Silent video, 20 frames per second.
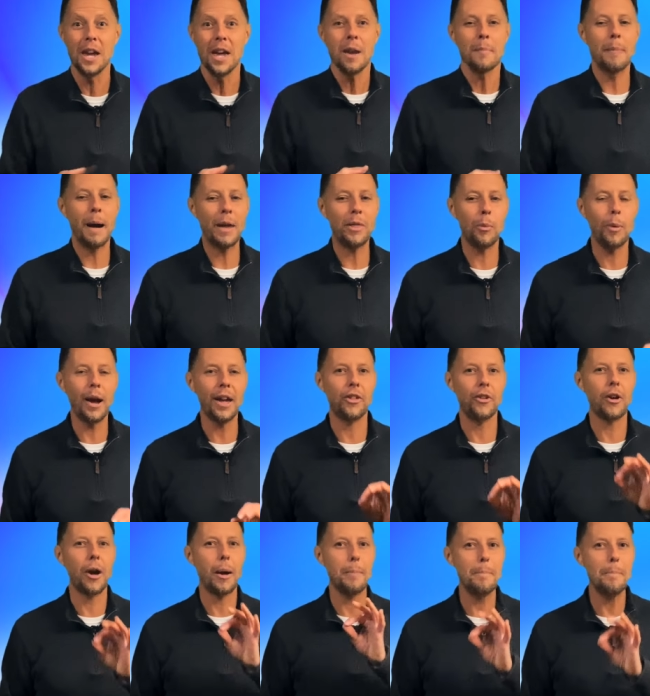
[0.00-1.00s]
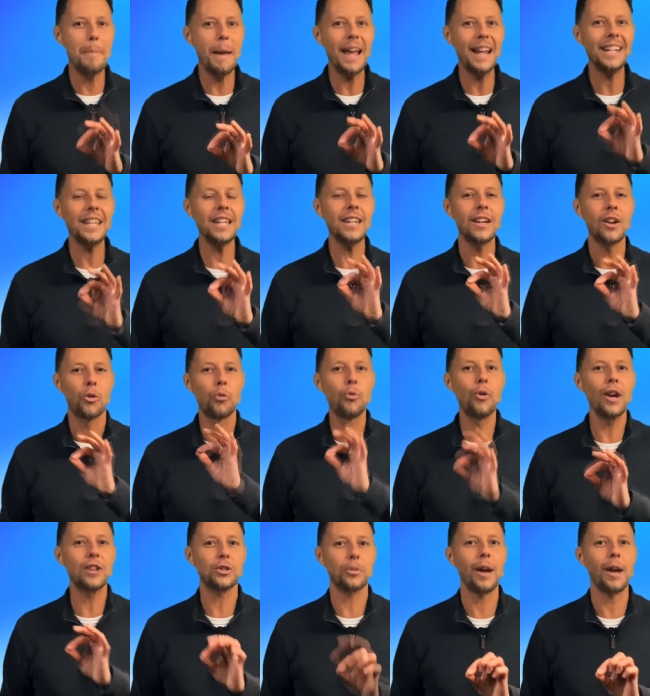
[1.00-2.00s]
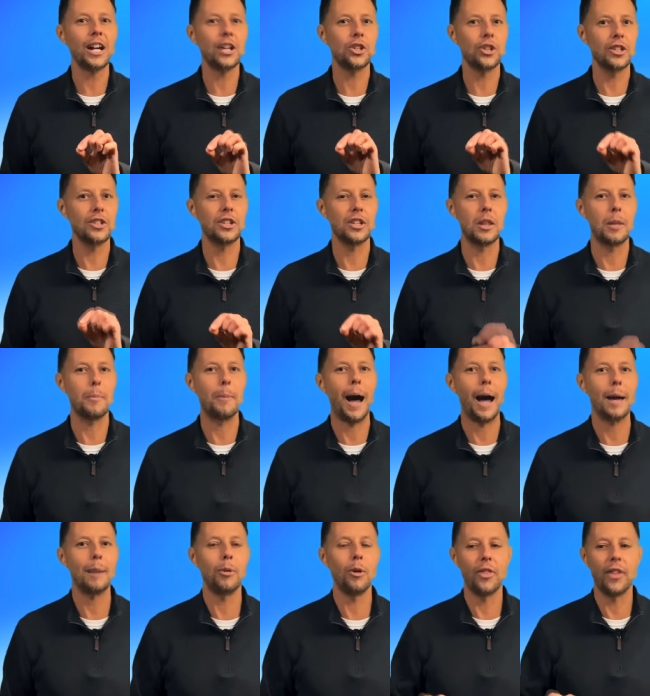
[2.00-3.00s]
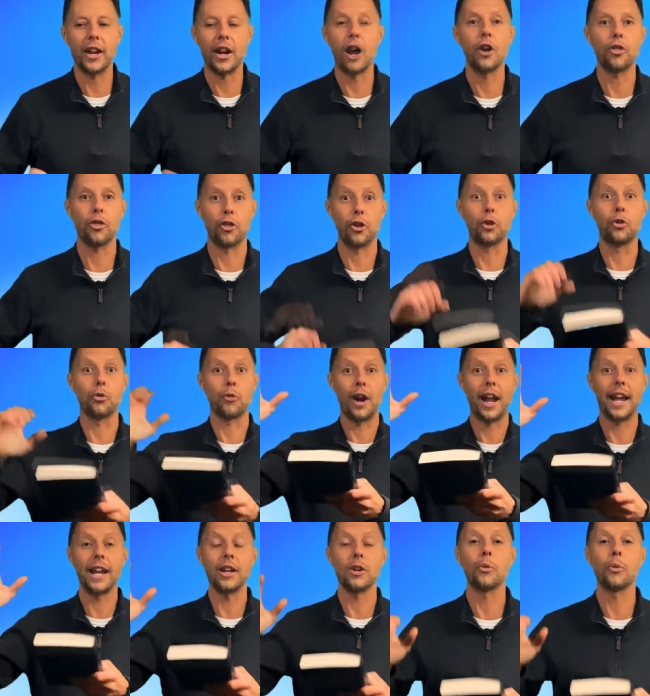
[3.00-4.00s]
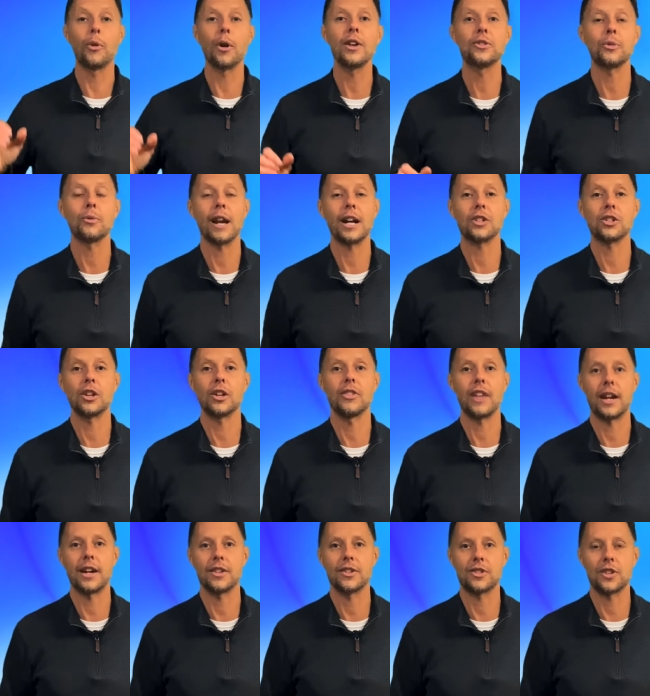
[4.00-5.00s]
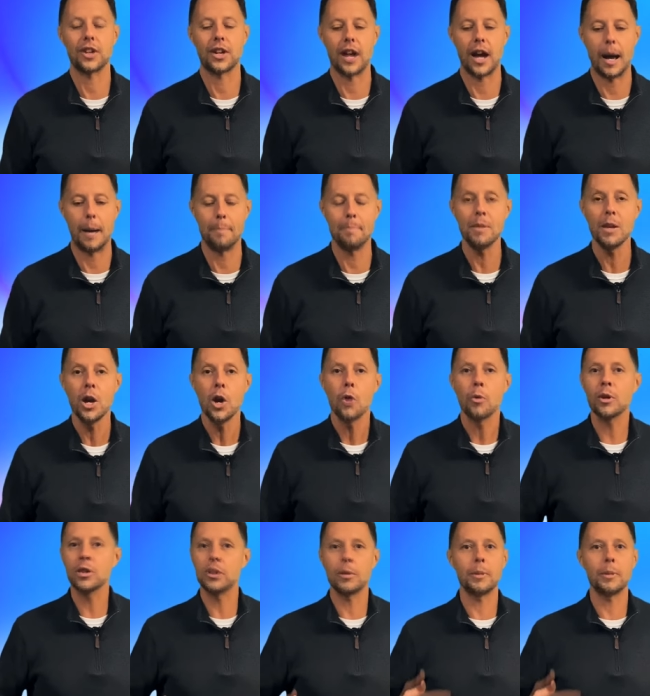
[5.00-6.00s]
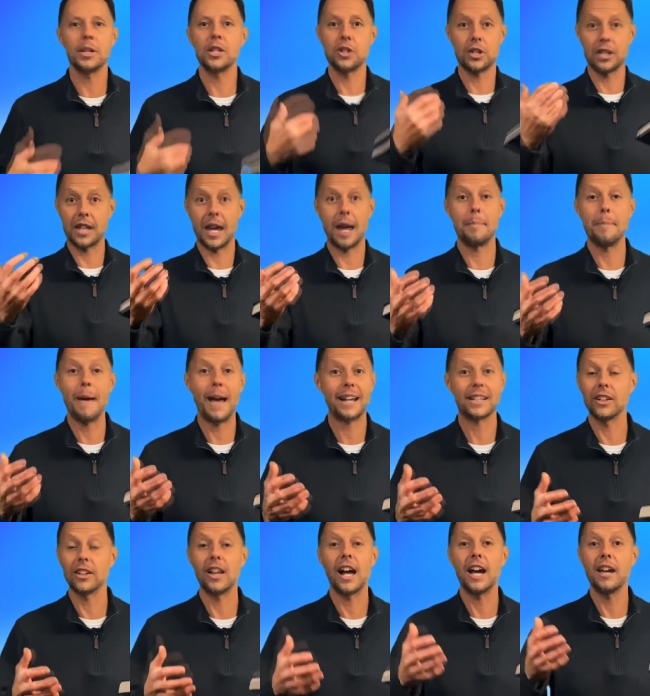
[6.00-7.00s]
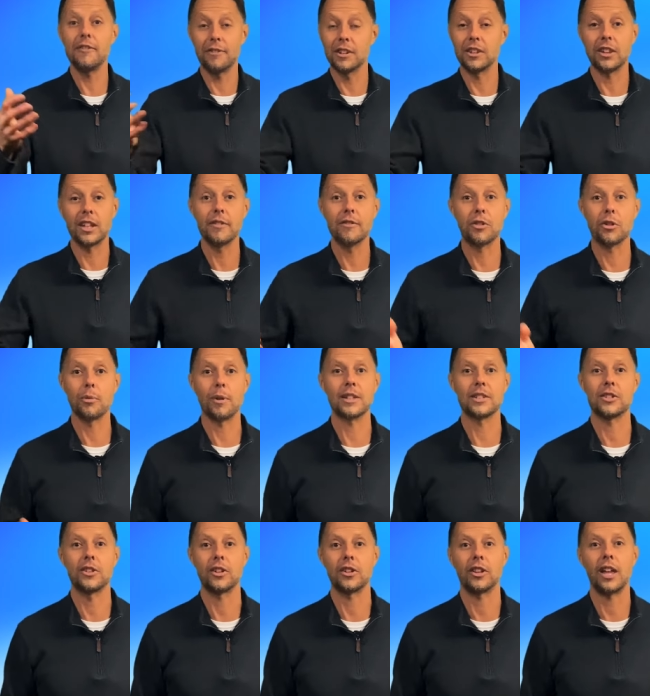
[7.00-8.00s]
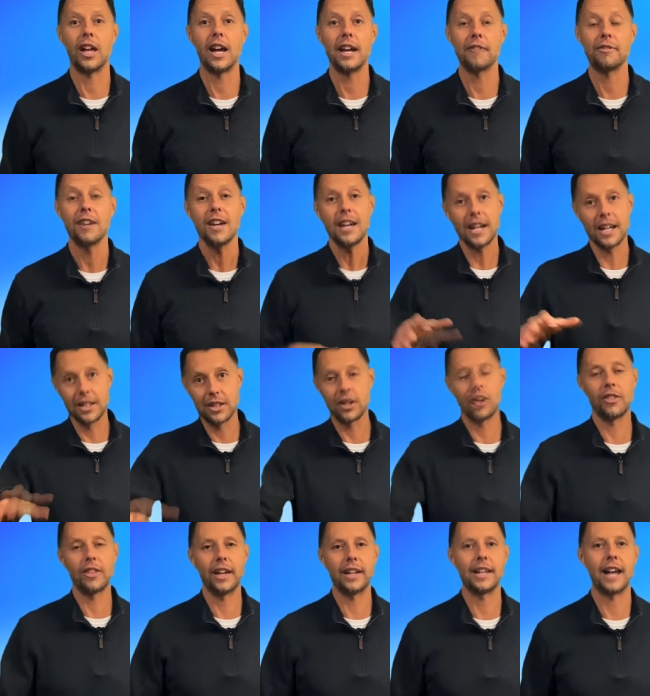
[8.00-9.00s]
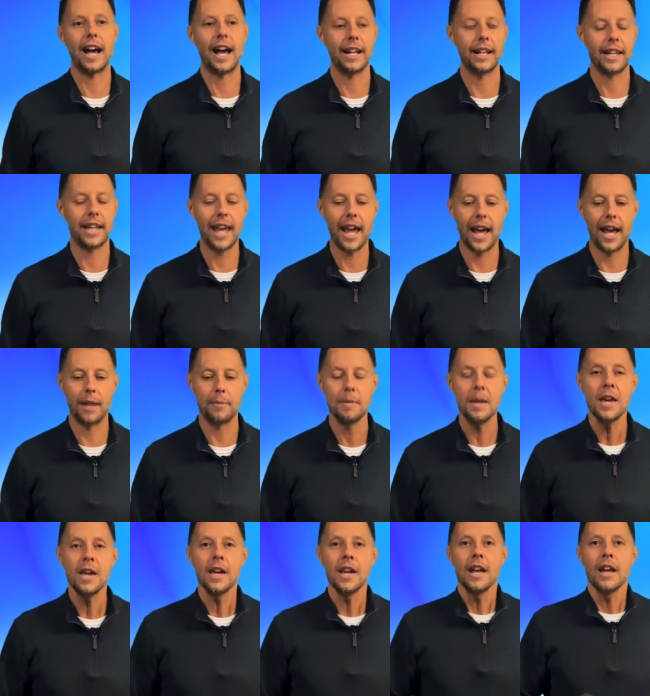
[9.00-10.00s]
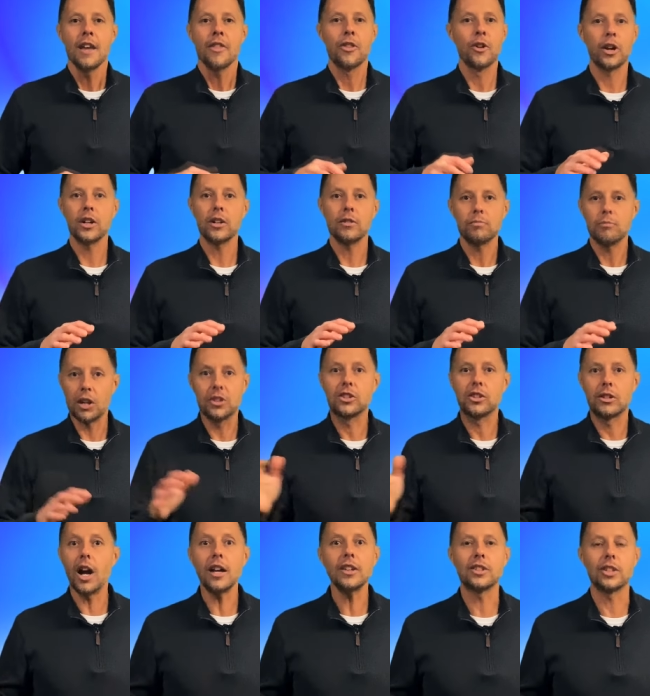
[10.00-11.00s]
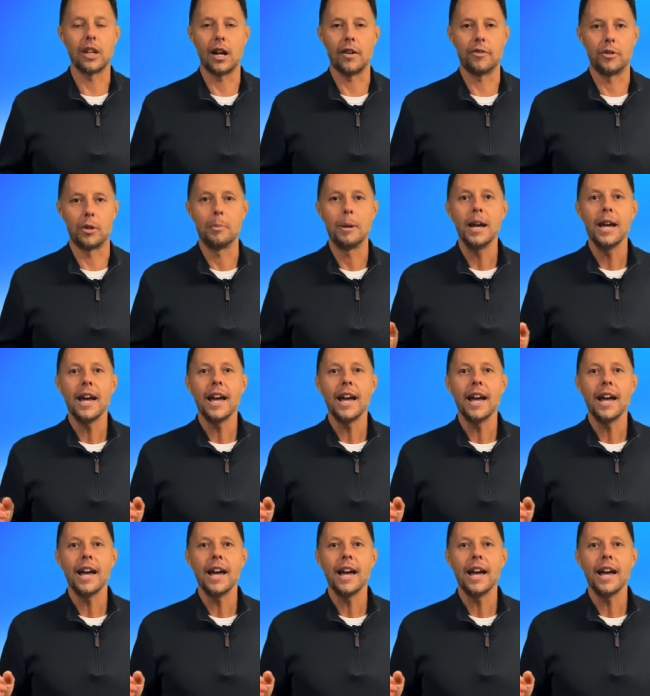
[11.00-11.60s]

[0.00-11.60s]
By the way, there are many resurrections in the Bible that aren't the great resurrection that is to come, where somebody just came back to life and lived the rest of their life until they died again. There are a dozen of them.